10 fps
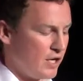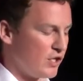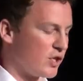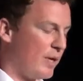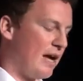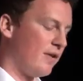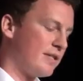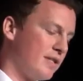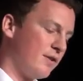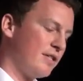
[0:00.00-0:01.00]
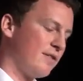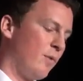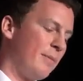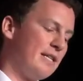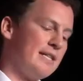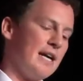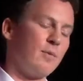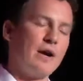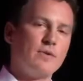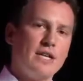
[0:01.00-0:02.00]
So we held a series of Women in Tech
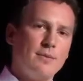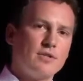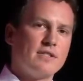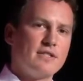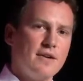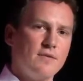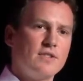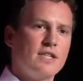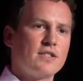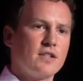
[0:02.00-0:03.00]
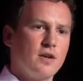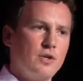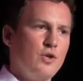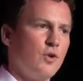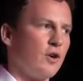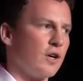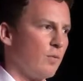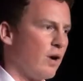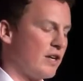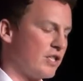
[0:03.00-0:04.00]
roundtables in San Francisco and New York
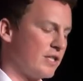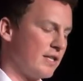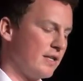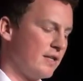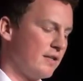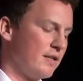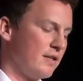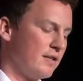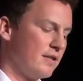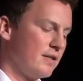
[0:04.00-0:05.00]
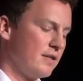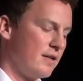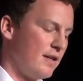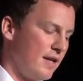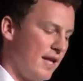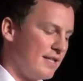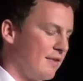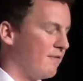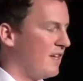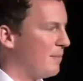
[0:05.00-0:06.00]
and Washington. to
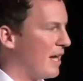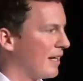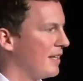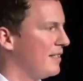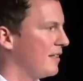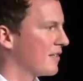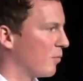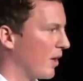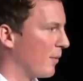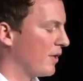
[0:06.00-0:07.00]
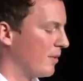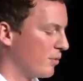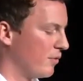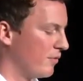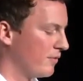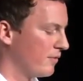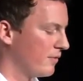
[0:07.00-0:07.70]
get feedback and ideas on where we could improve.